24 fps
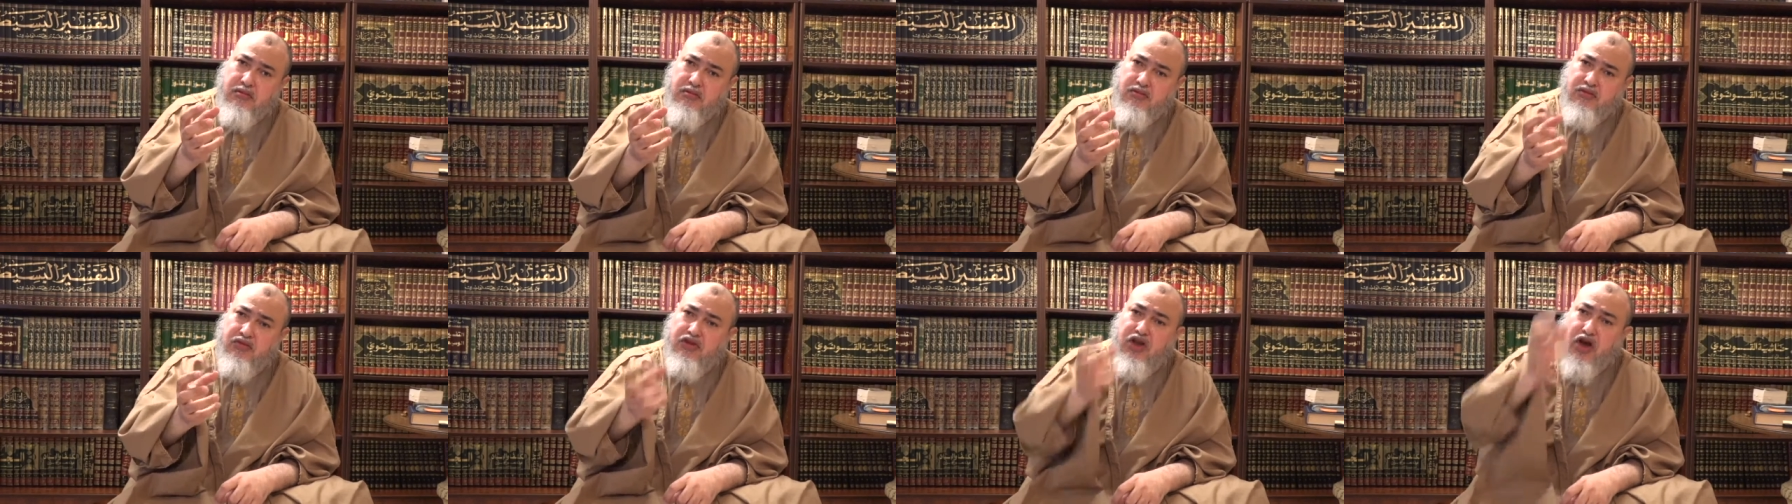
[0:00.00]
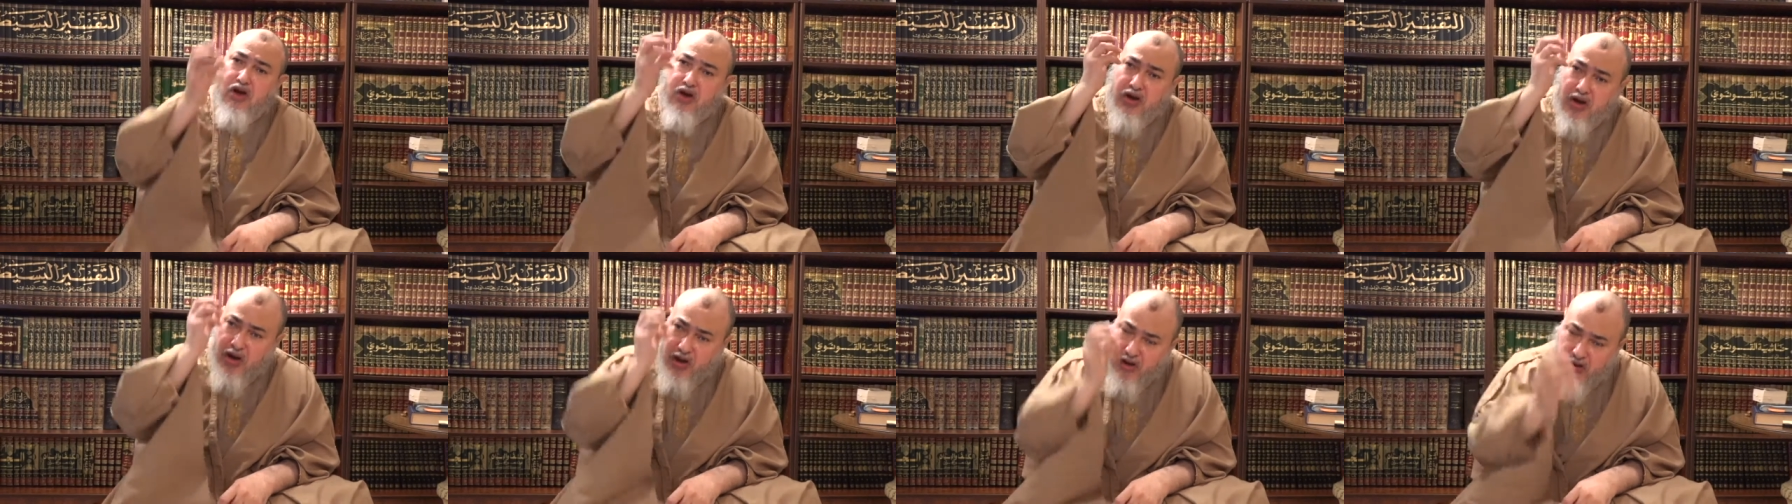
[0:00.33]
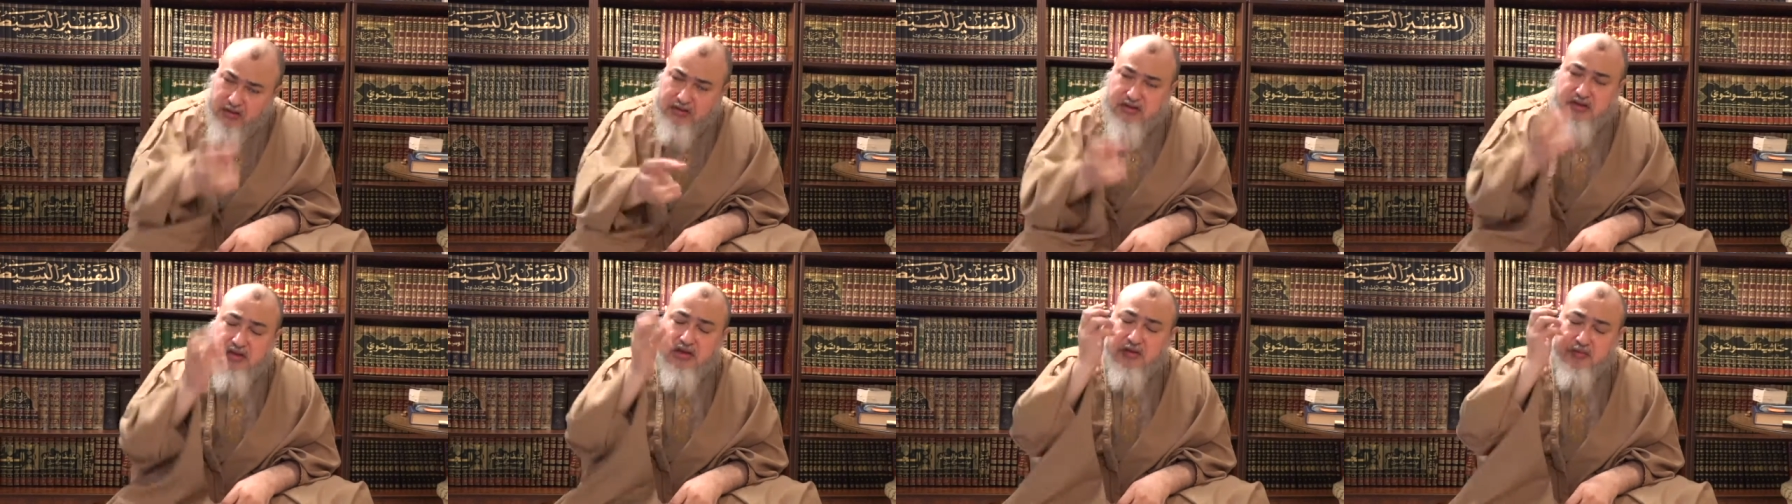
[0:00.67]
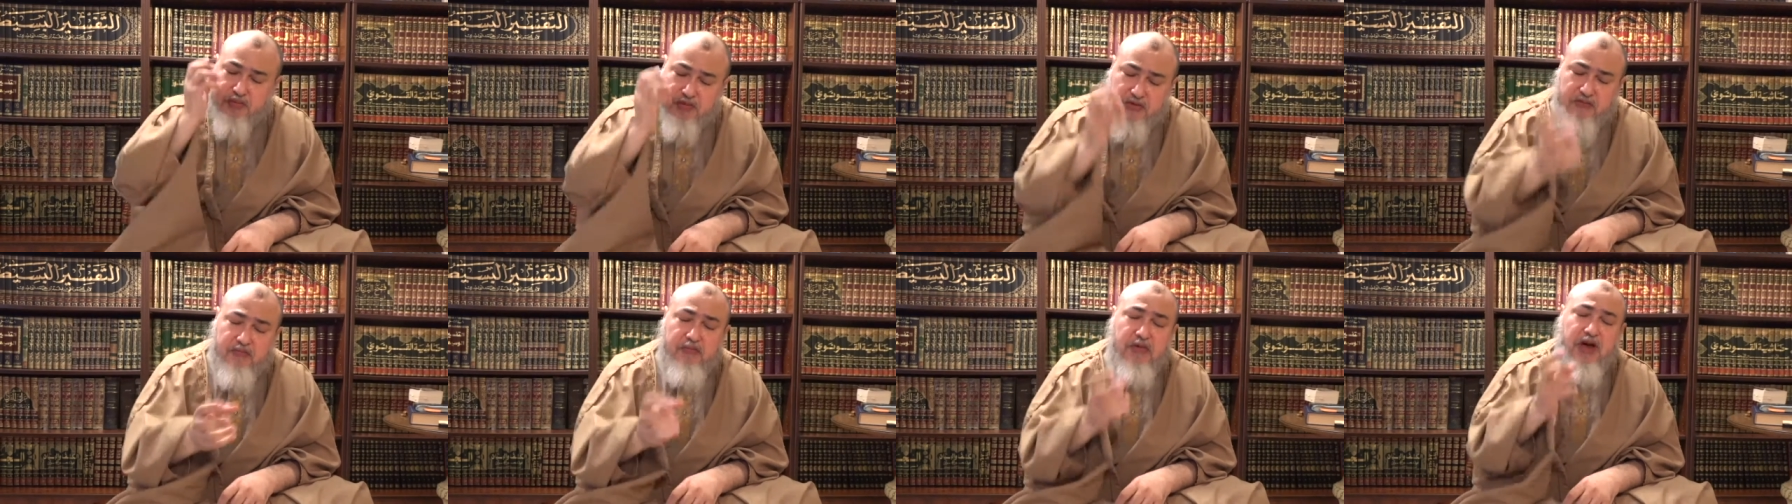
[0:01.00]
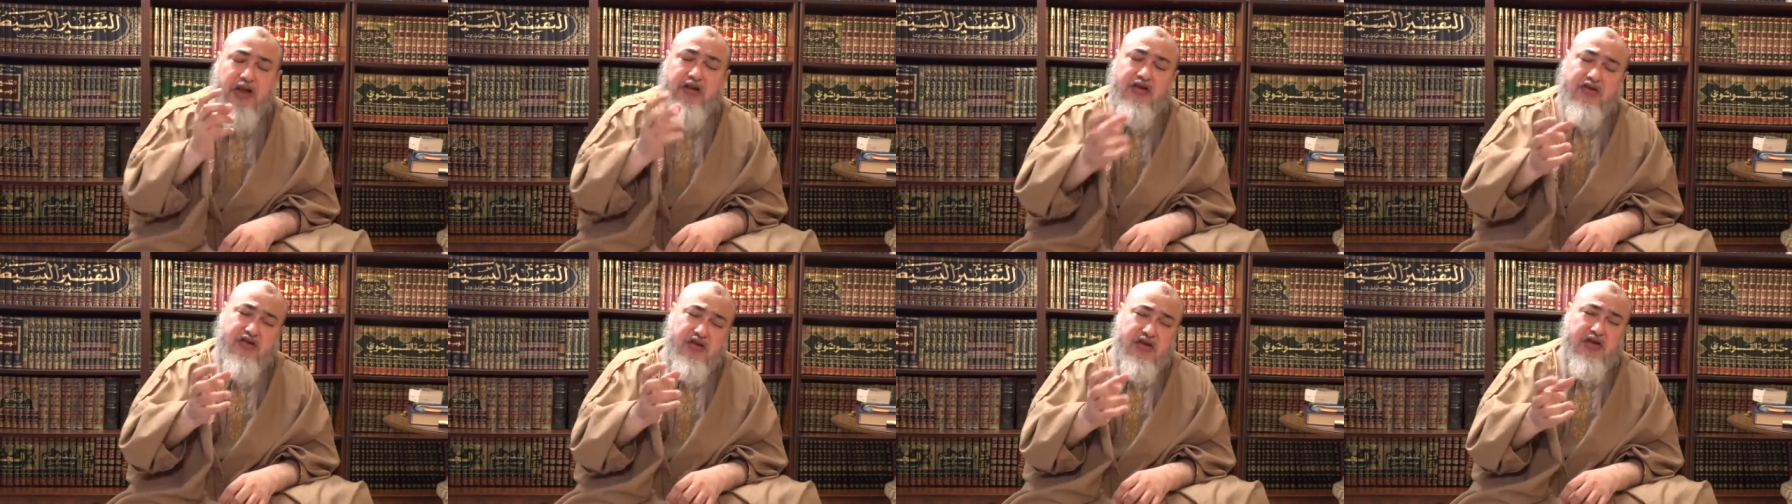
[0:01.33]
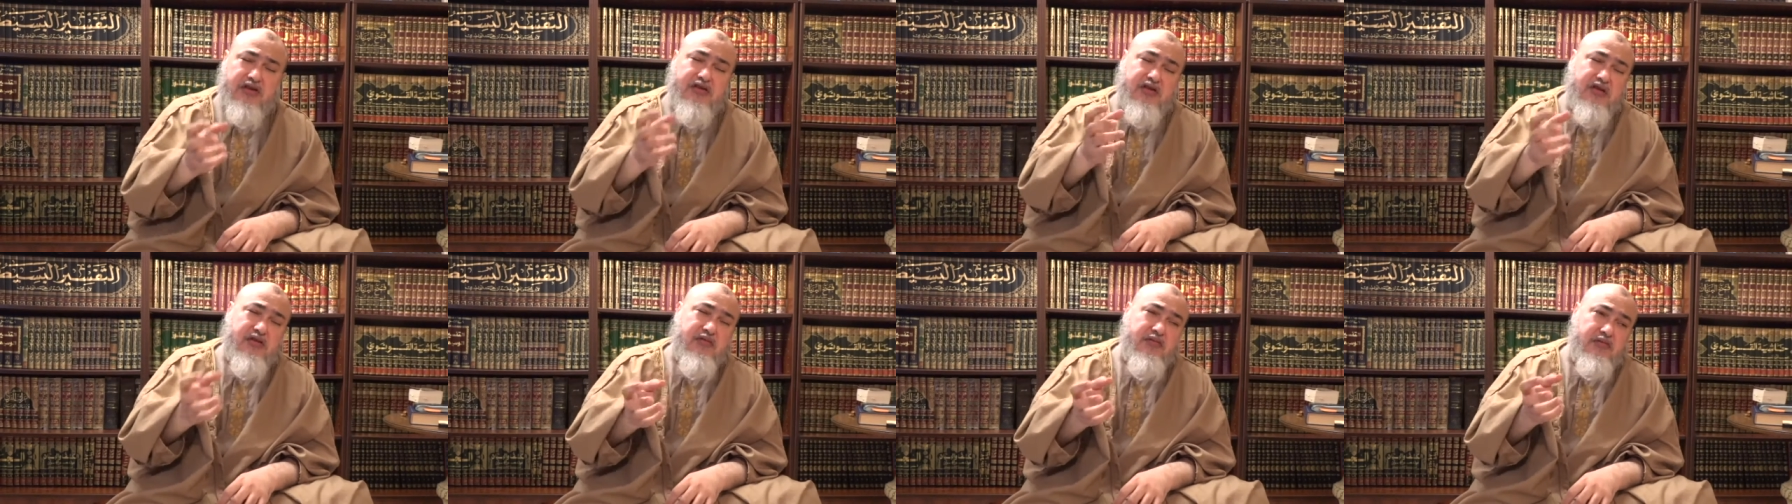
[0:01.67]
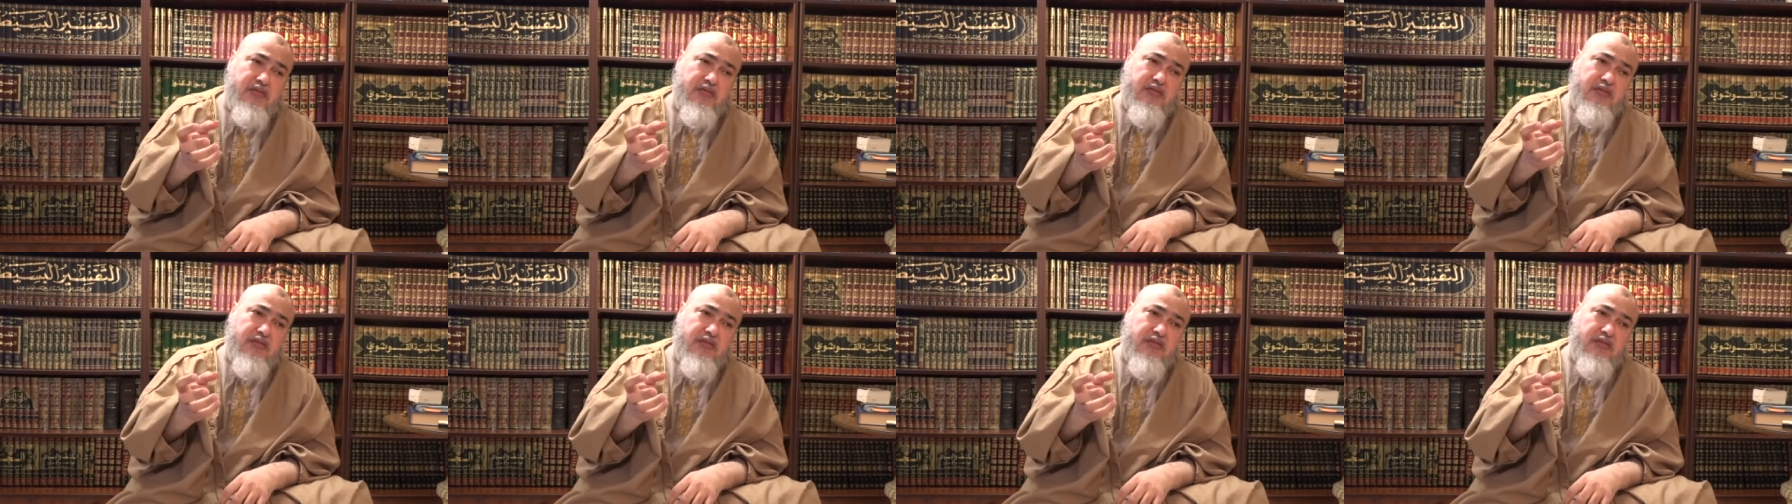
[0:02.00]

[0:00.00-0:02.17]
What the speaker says: the concept of monotheism,